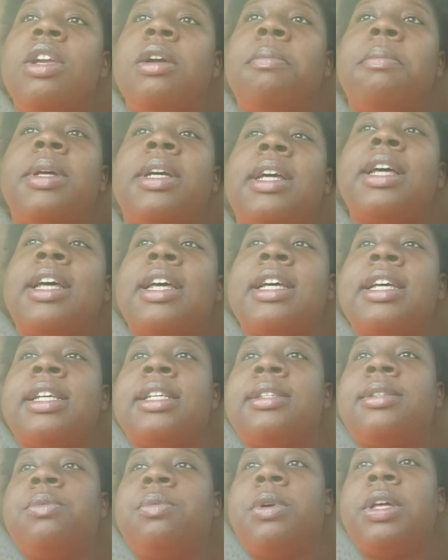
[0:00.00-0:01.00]

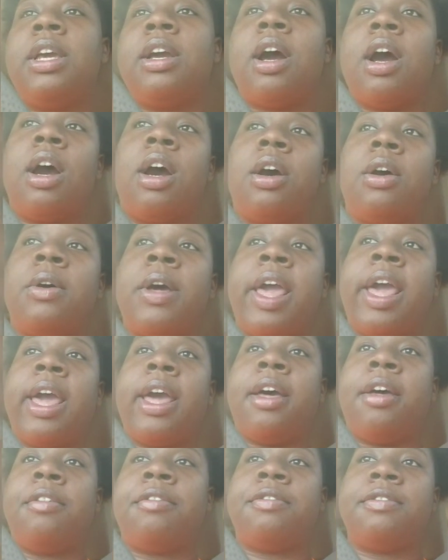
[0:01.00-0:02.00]
because we all
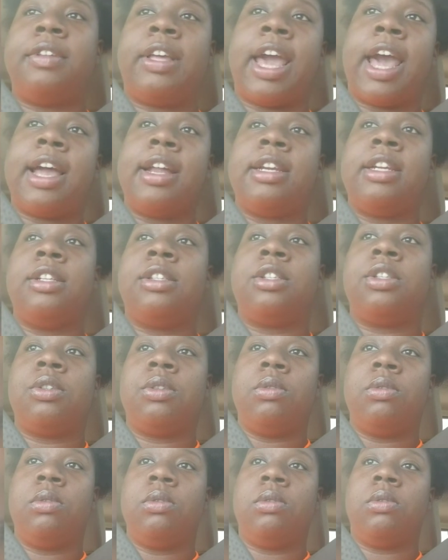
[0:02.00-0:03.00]
have gotten
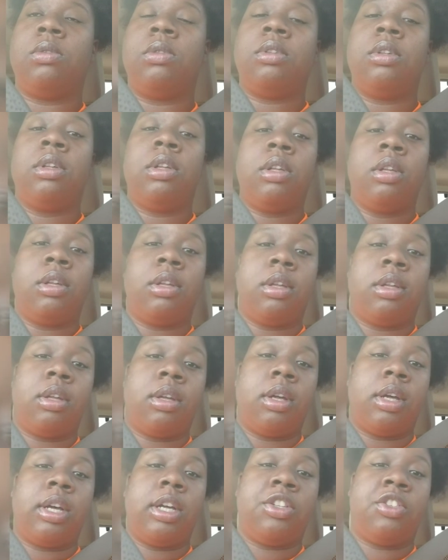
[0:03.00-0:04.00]
into
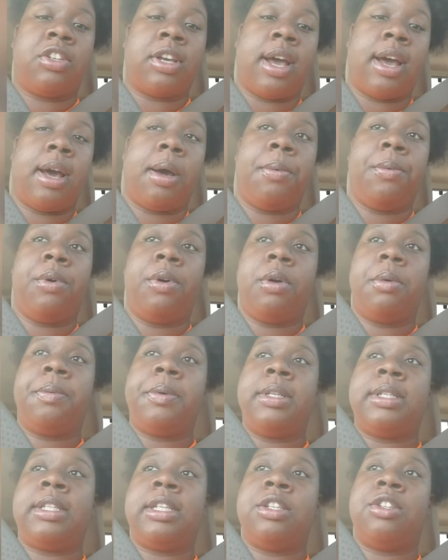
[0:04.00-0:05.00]
a job or a
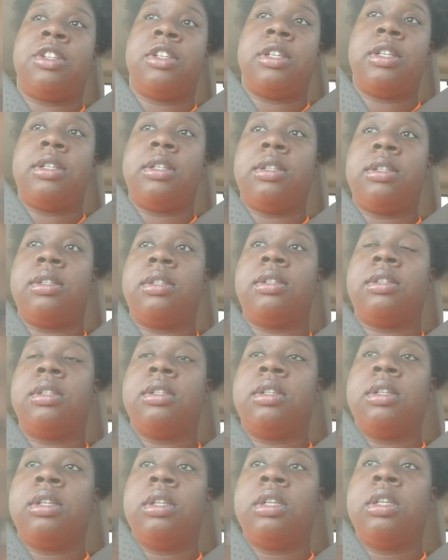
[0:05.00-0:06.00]
position
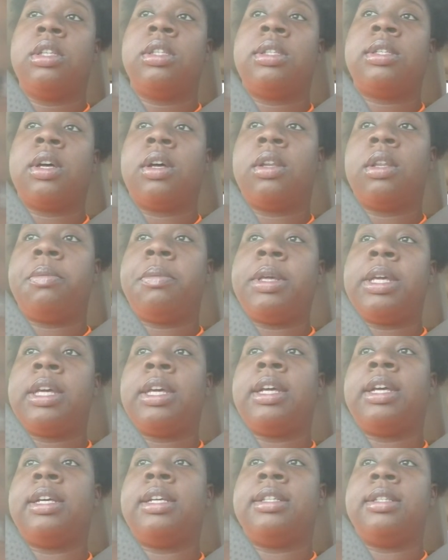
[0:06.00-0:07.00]
solely
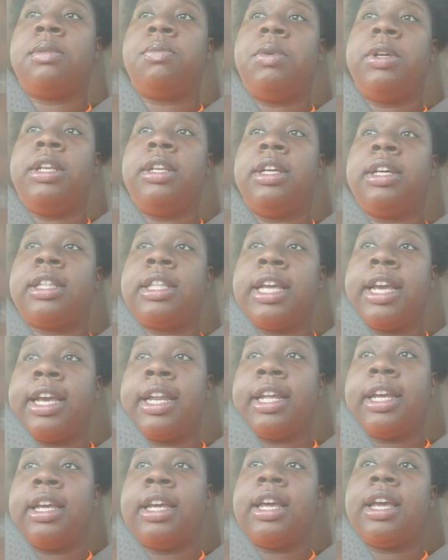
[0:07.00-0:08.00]
because we looked at
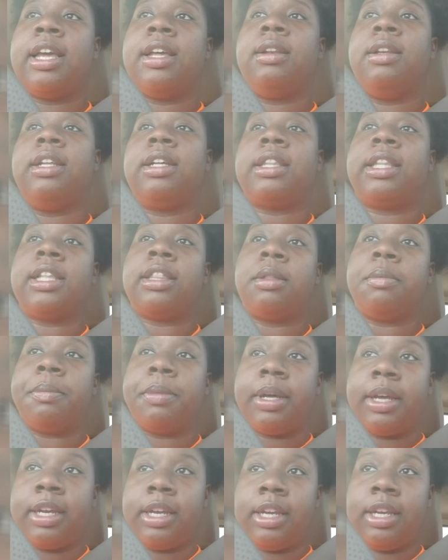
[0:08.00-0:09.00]
the
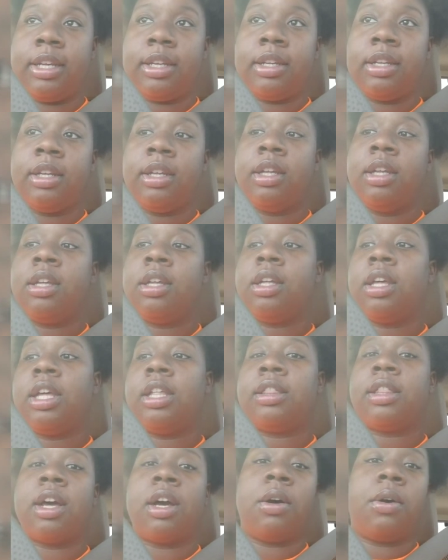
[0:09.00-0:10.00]
money and
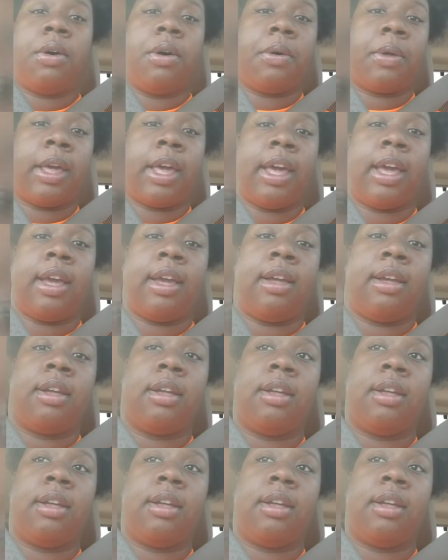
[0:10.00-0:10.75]
thought, okay,